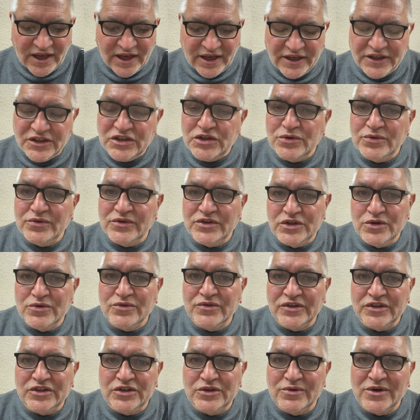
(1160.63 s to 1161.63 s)

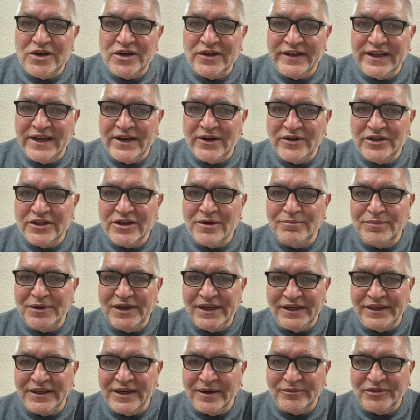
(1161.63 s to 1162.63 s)
You are now
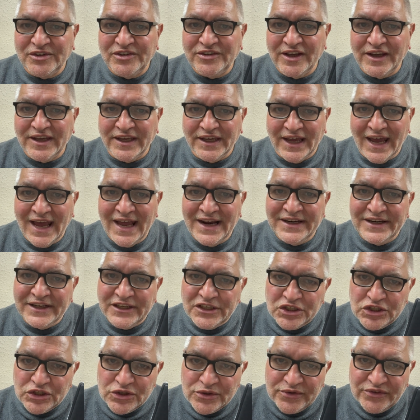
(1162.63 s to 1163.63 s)
completely up to date, and
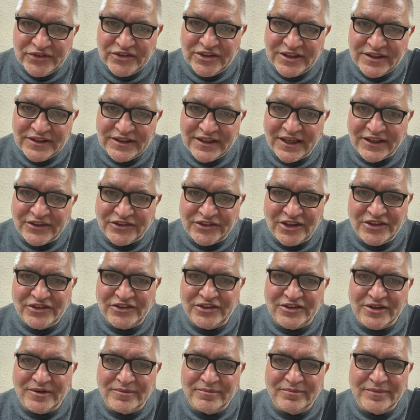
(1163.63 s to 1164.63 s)
using that
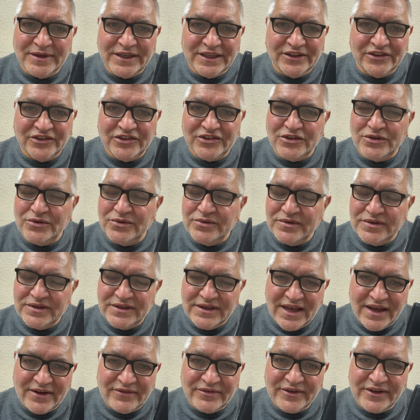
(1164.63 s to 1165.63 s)
system means you
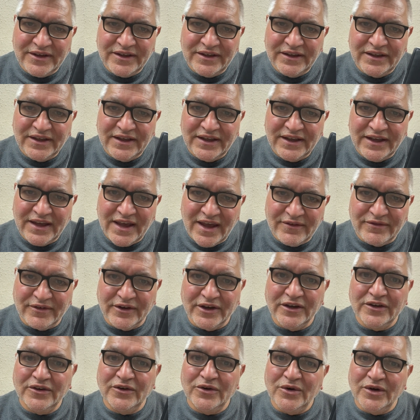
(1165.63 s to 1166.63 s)
never
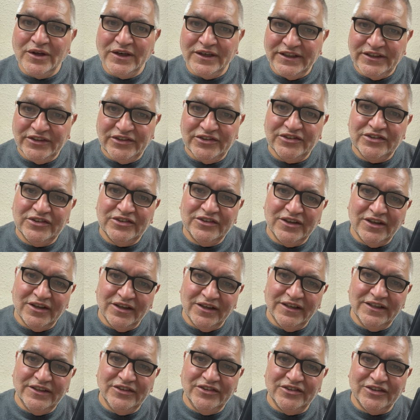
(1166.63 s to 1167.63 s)
ever, or at least
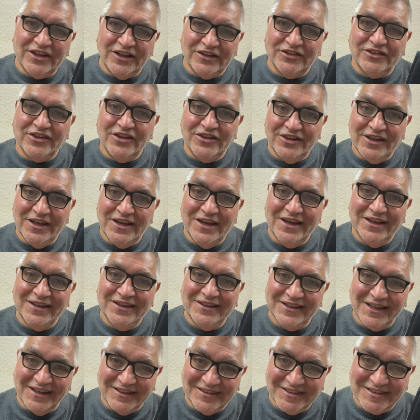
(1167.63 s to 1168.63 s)
that's
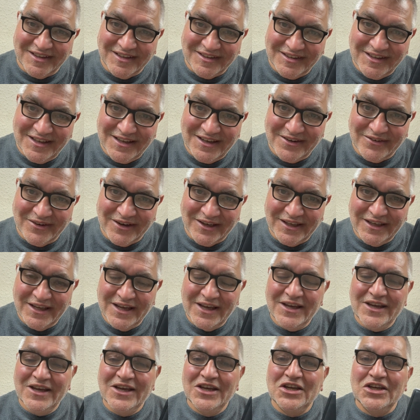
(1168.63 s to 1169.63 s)
the theory.
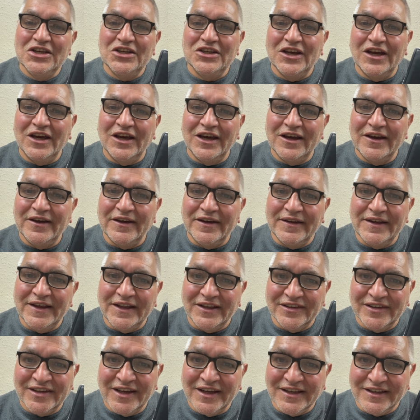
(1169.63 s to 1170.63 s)

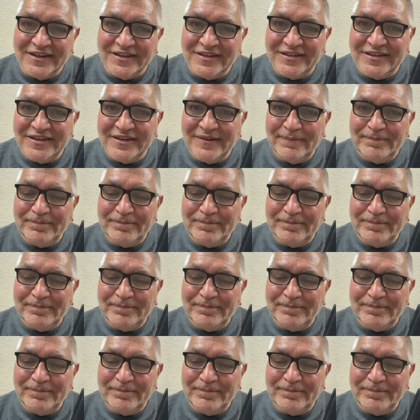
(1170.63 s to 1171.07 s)
It takes